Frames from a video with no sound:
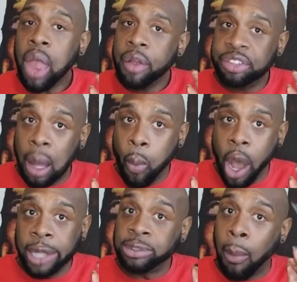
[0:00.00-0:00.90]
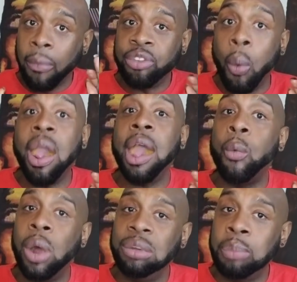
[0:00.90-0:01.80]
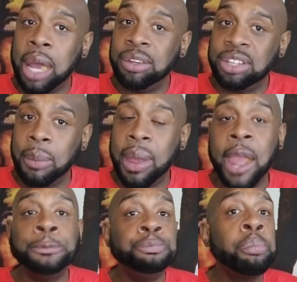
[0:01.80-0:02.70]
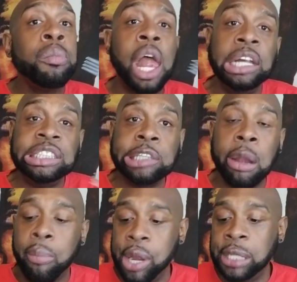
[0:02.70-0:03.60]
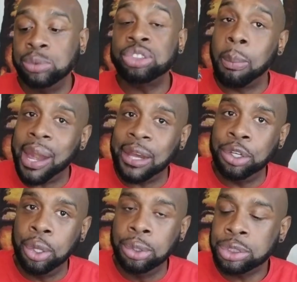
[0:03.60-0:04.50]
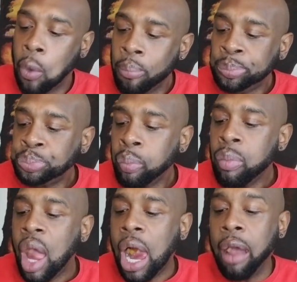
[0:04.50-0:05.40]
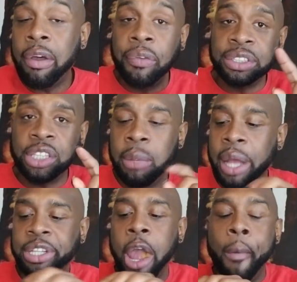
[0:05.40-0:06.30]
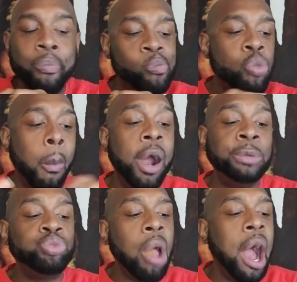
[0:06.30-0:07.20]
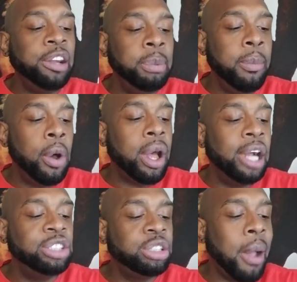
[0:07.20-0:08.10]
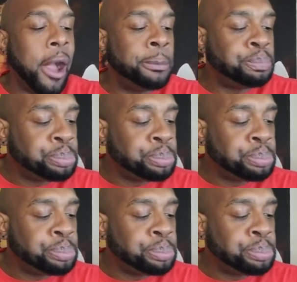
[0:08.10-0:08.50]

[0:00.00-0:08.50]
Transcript: Somewhat. I'm. We had one minor setback, and it's going to bring some bad news. However, I can tell you about that, but I have to be more conscious about